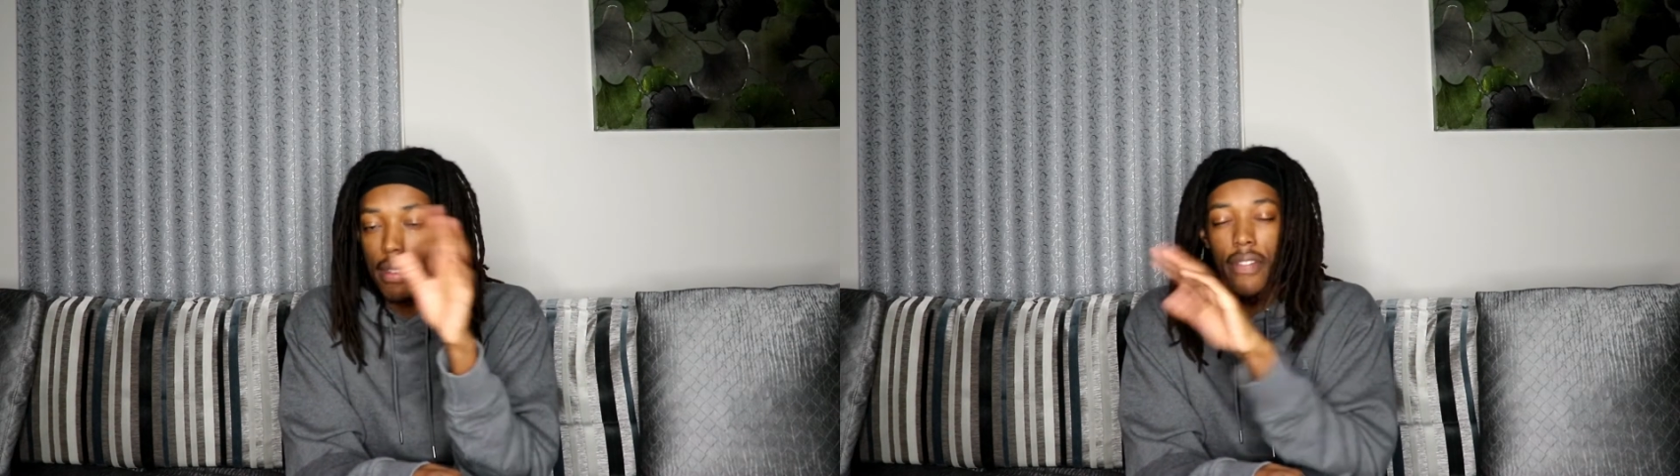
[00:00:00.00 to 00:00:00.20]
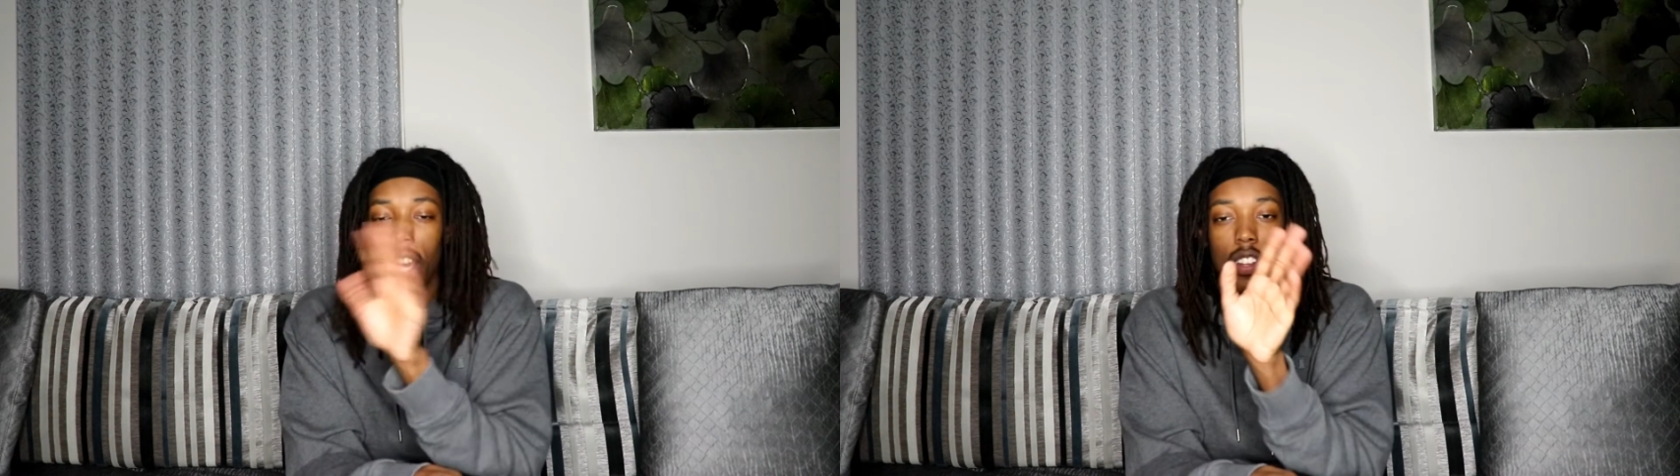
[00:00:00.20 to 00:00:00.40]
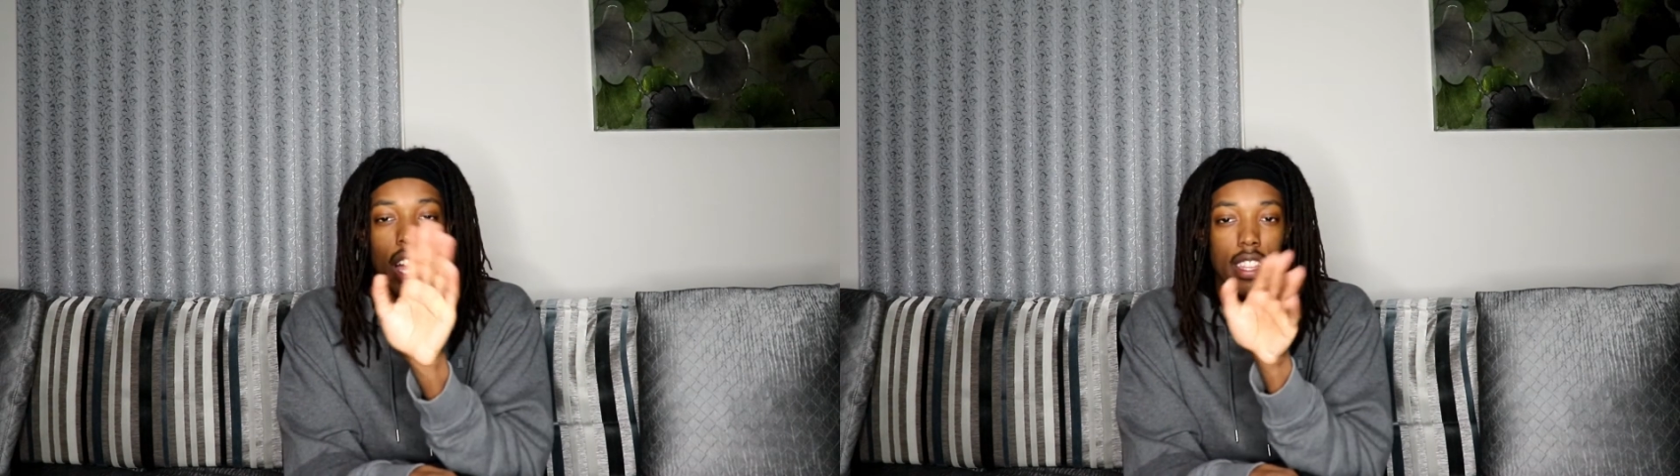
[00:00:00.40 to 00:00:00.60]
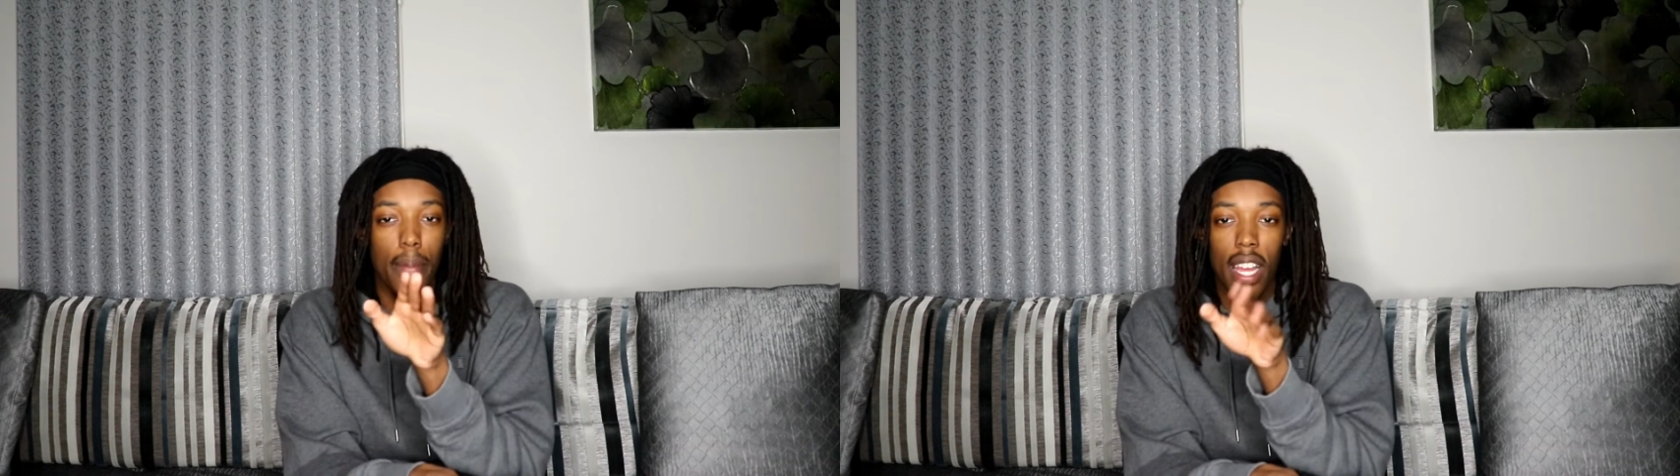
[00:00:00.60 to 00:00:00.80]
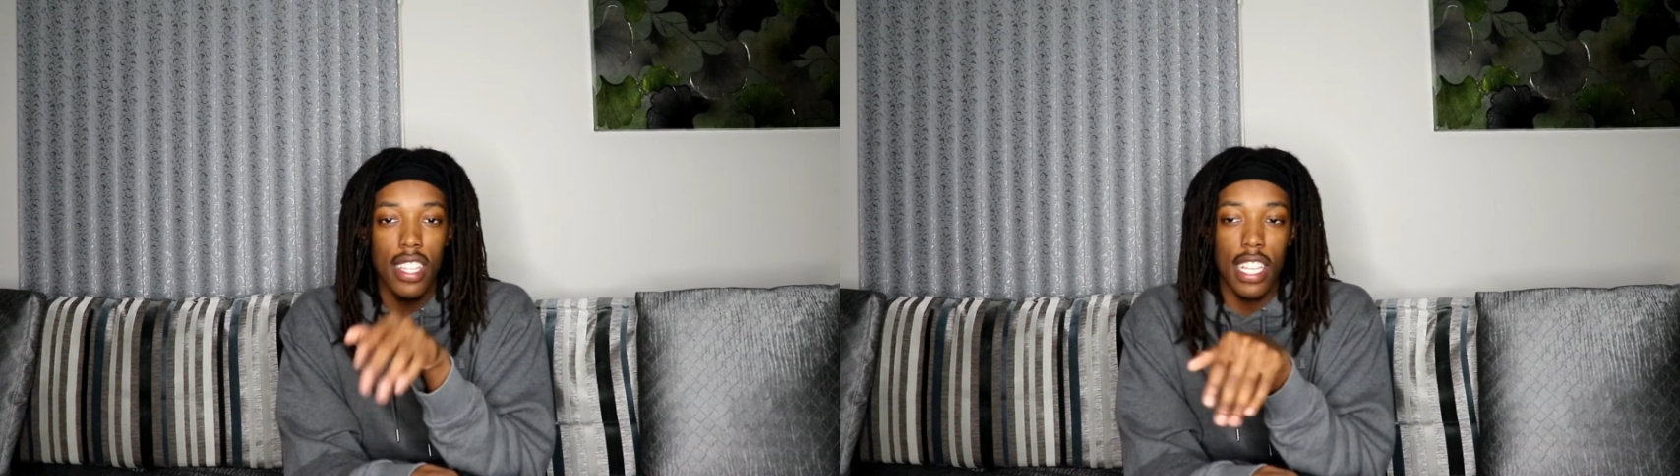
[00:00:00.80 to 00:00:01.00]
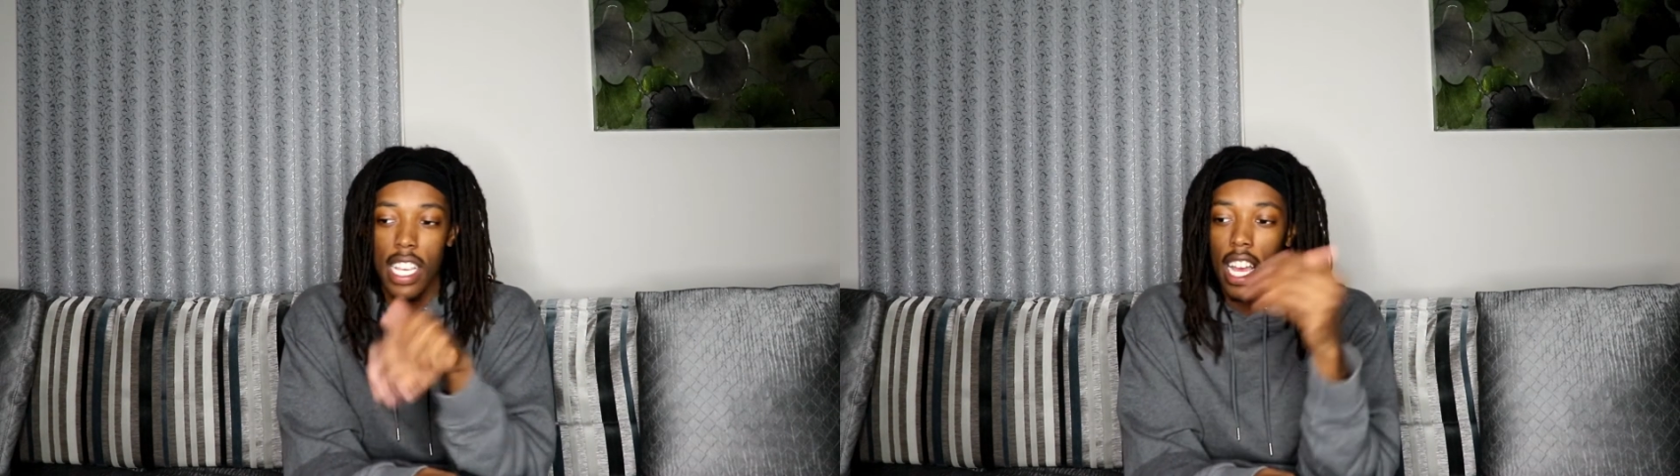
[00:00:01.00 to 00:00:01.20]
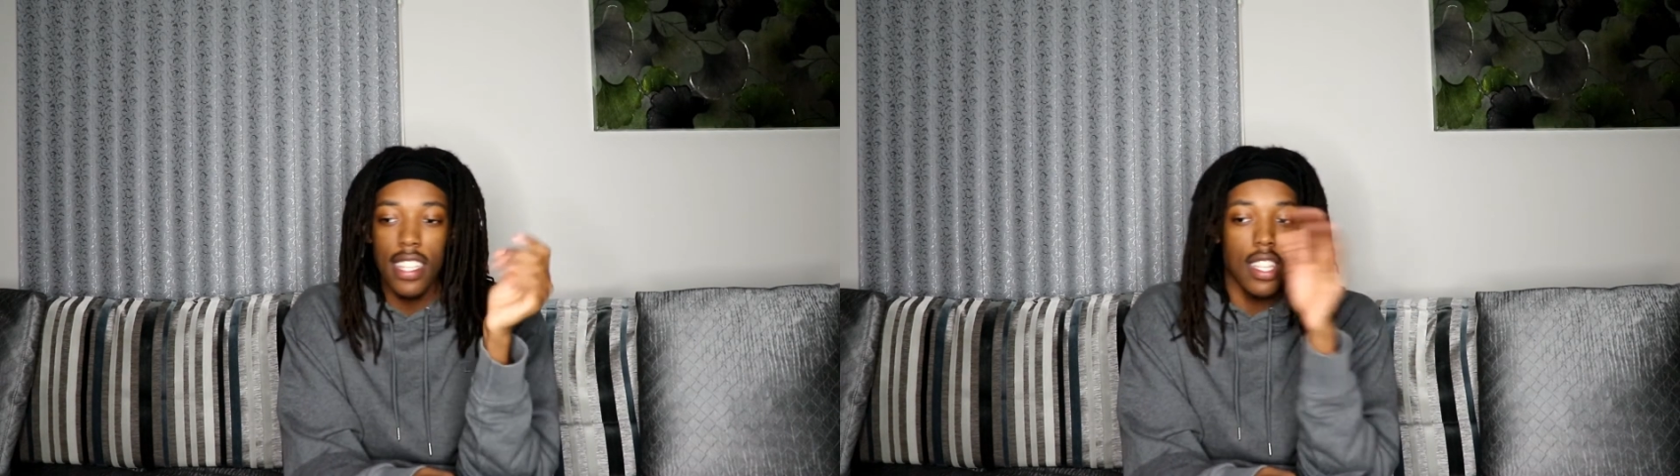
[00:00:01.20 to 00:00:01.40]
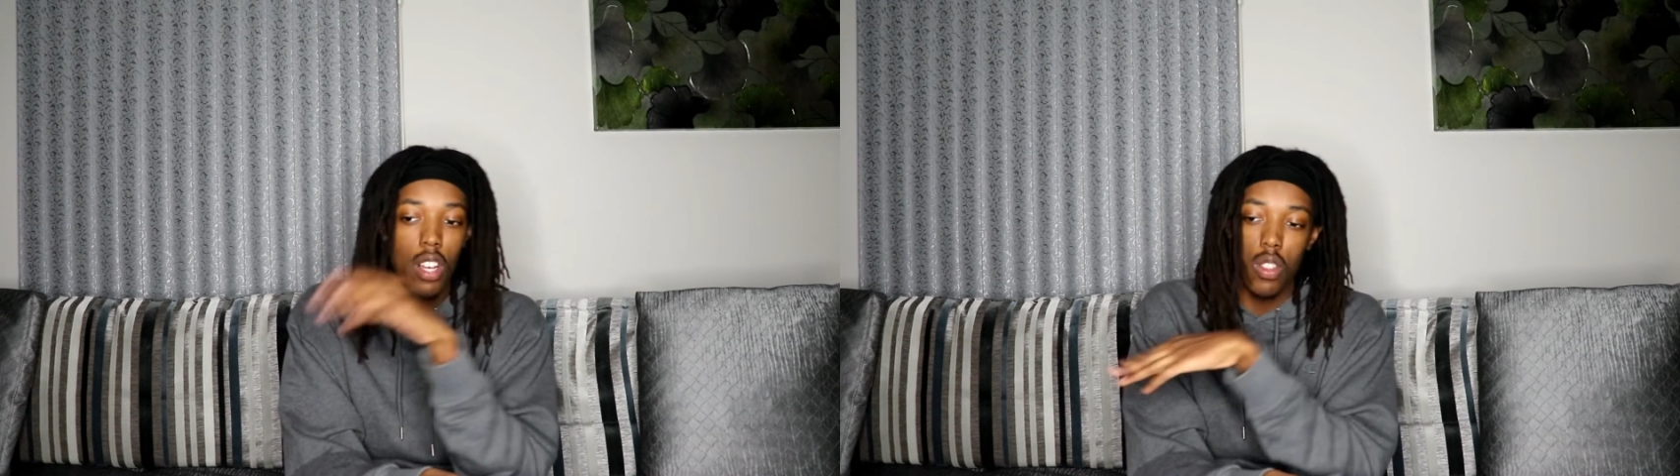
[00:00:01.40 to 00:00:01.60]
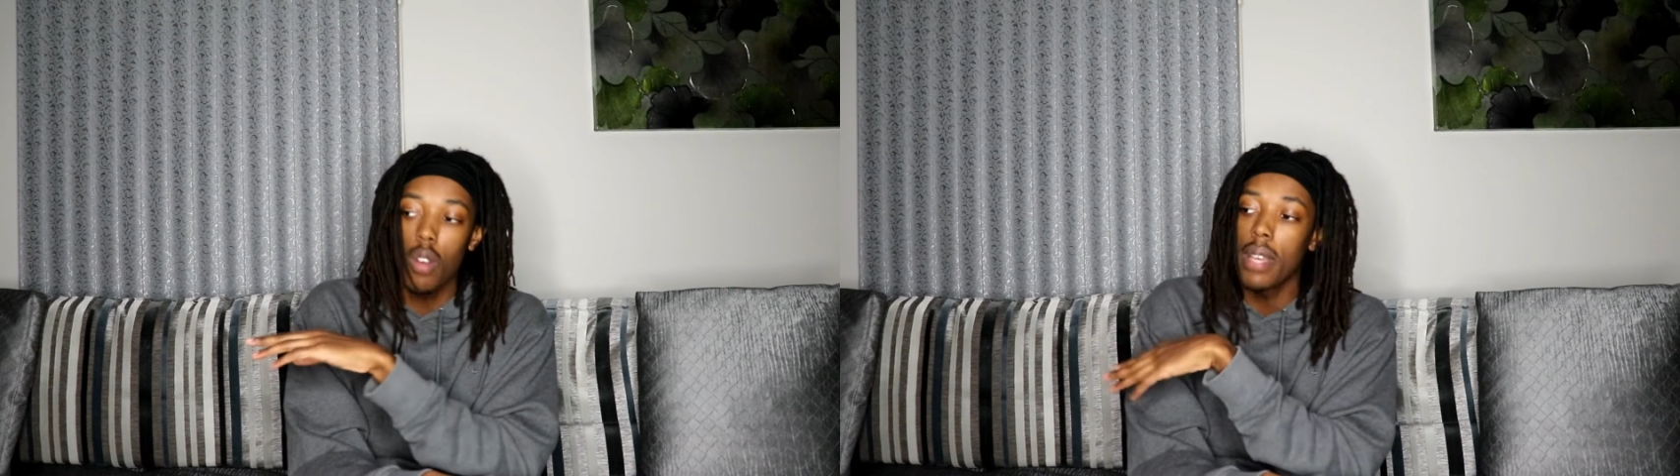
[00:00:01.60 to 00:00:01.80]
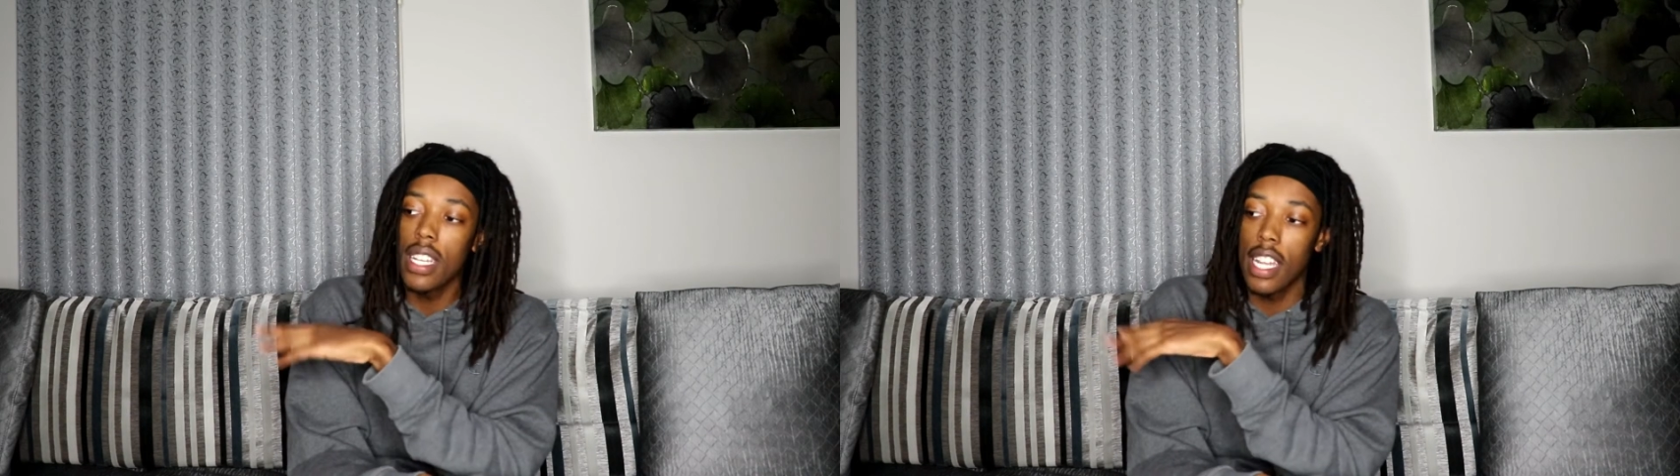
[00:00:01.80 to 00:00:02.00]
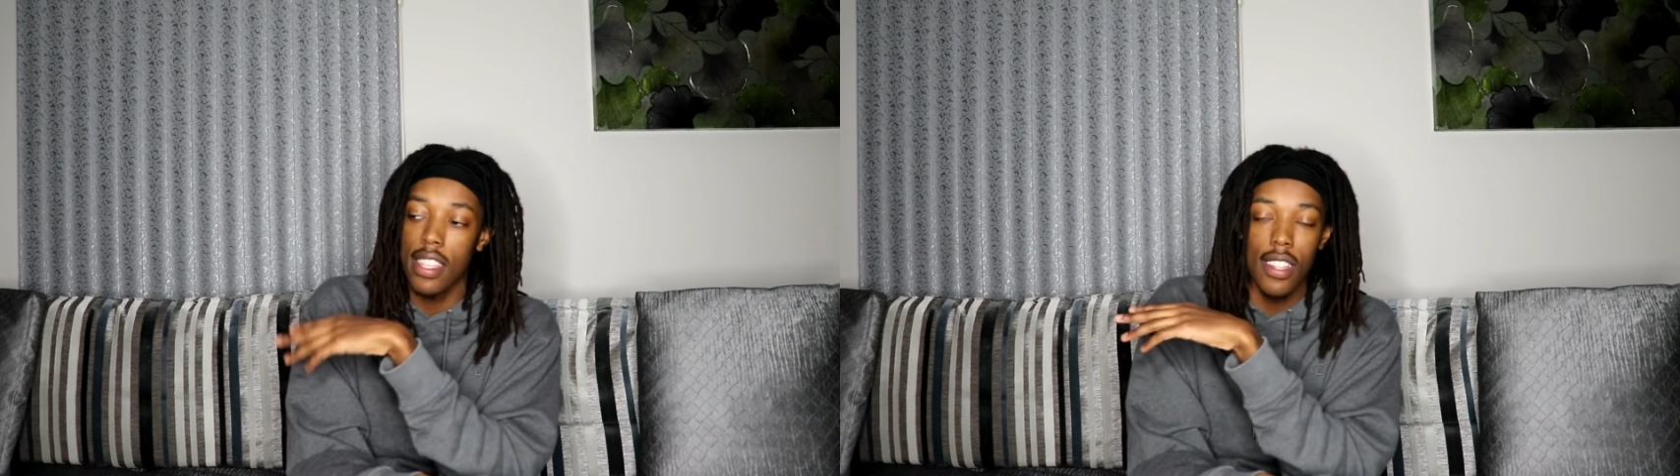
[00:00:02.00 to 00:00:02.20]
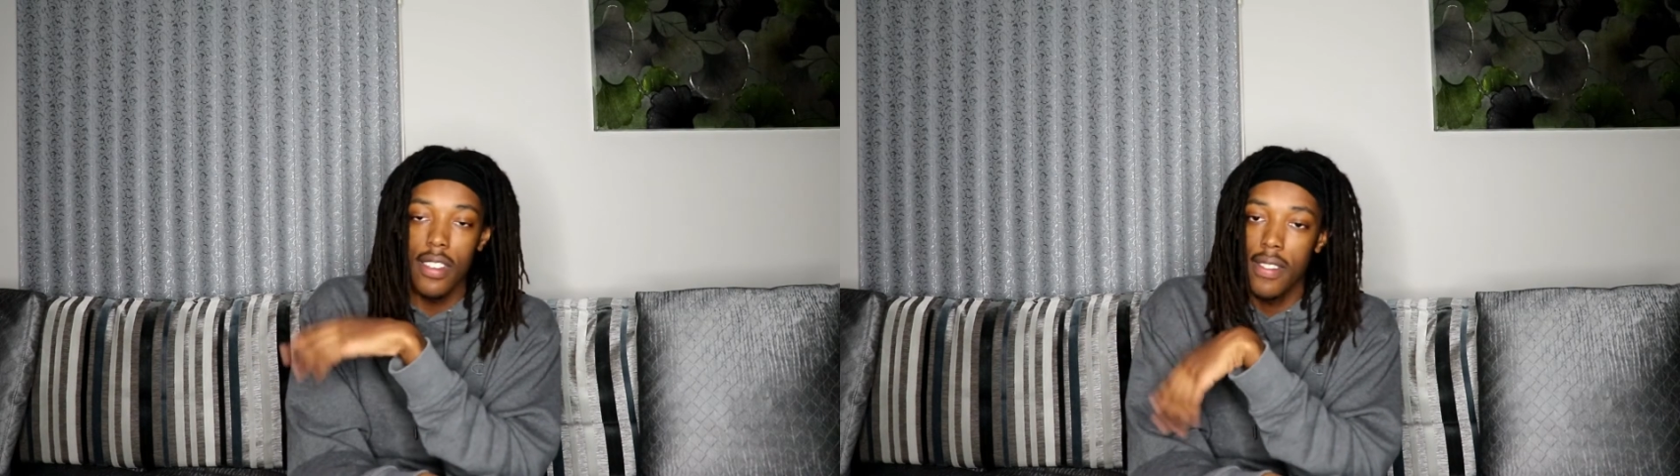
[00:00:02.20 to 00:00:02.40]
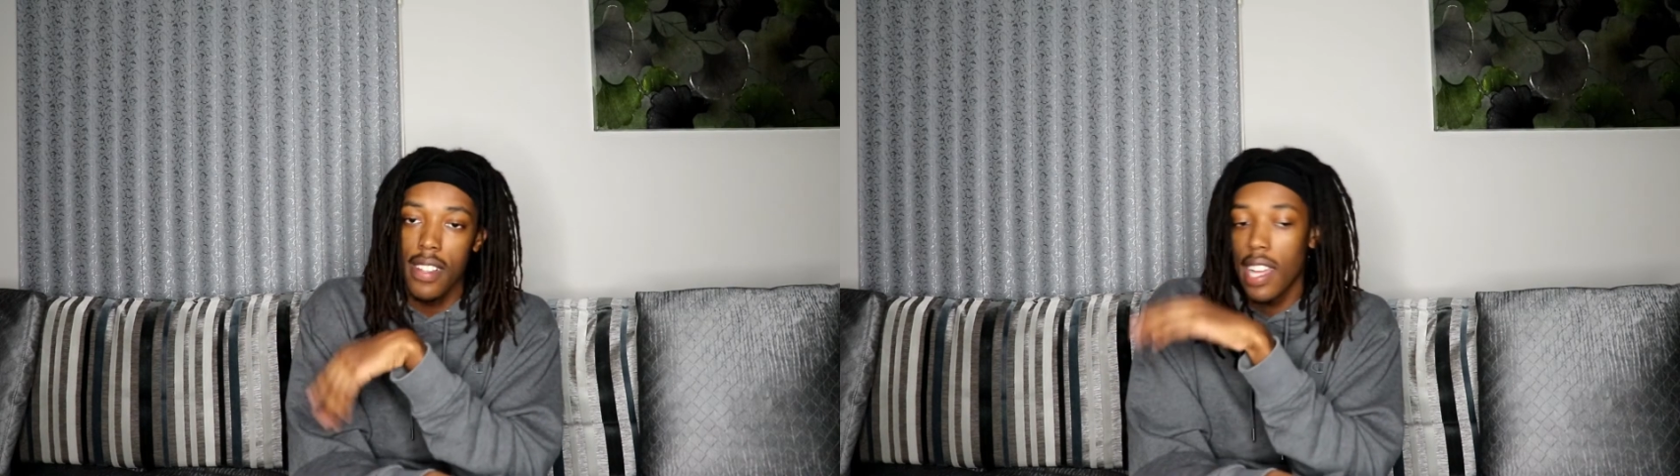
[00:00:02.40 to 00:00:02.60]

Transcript: But if I don't have the powers of the Geass, no, throw me in Death Note.